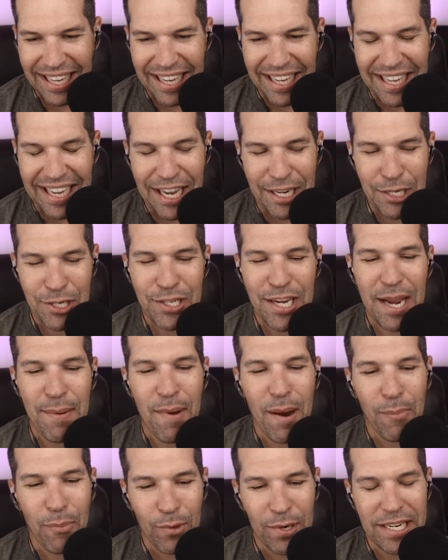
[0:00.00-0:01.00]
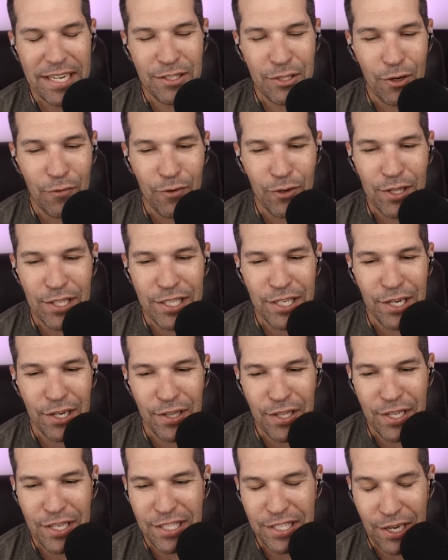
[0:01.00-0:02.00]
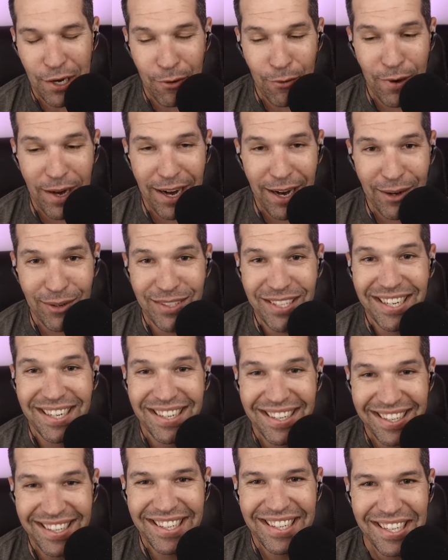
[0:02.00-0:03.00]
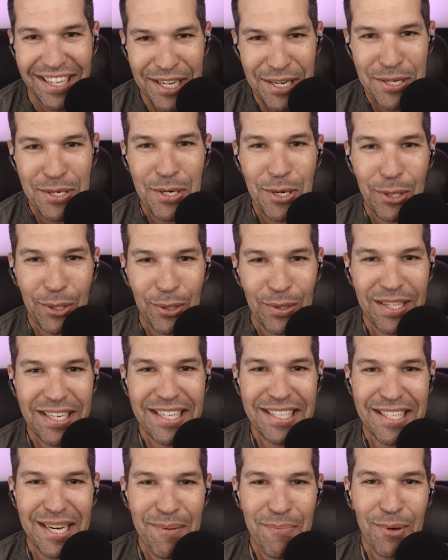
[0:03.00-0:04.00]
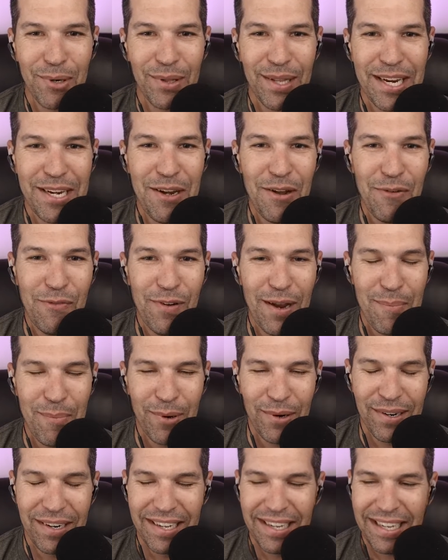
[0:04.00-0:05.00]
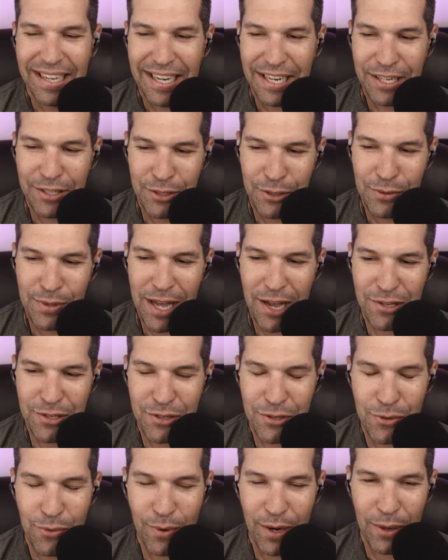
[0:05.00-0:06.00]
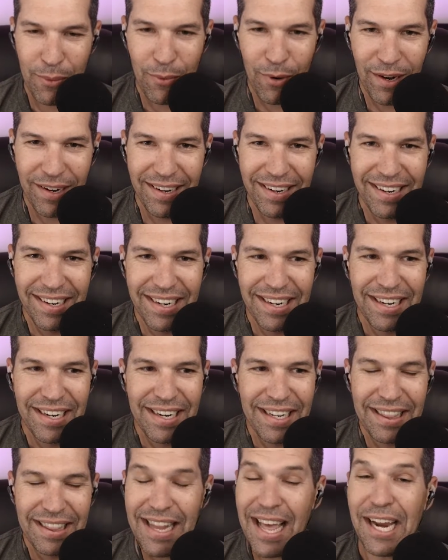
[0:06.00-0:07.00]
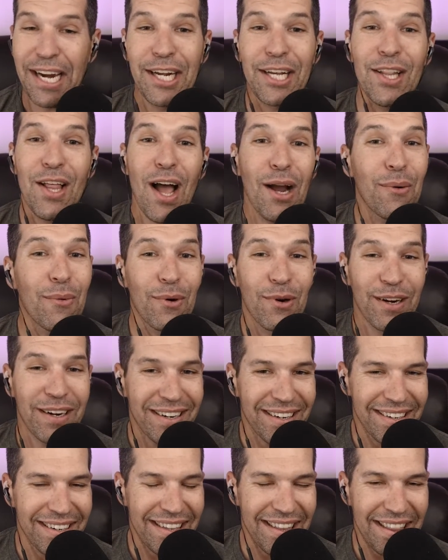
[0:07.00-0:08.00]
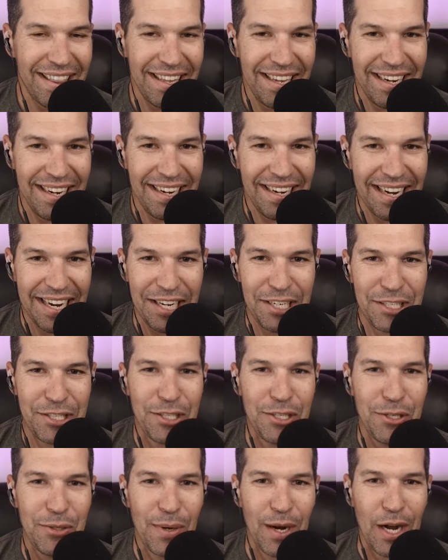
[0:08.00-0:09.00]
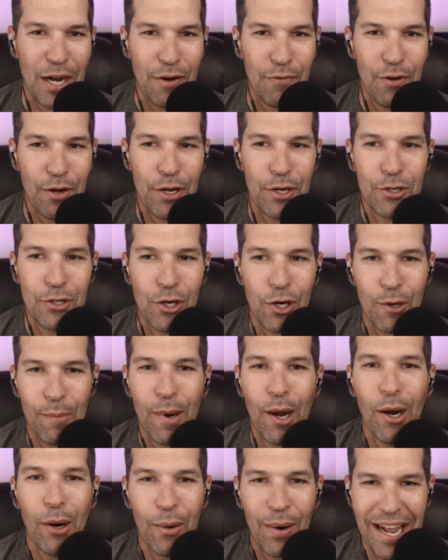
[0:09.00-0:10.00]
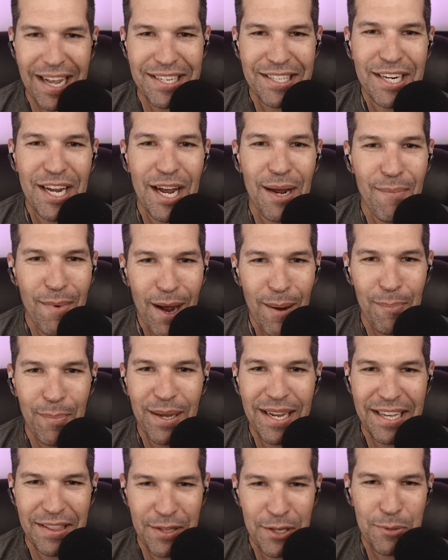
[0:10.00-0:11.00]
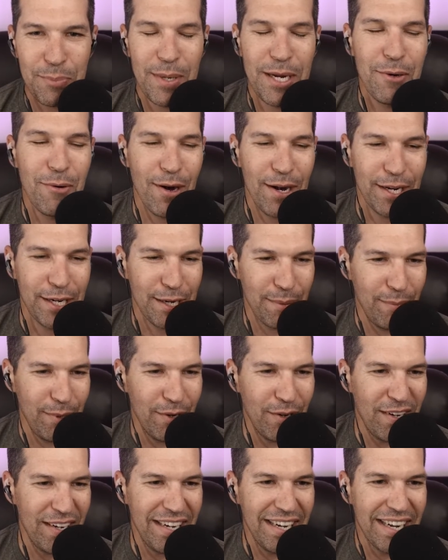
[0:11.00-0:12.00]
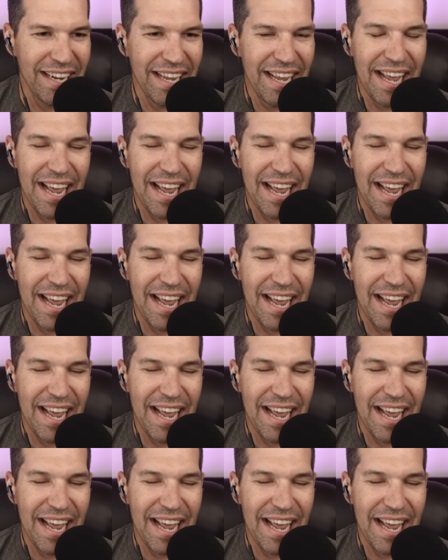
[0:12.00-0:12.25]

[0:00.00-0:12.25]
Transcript: It just came up. So if you're listening to this around early December, late November in 2021, like clockwork, the issue of turbo has come up in the speedrunning community.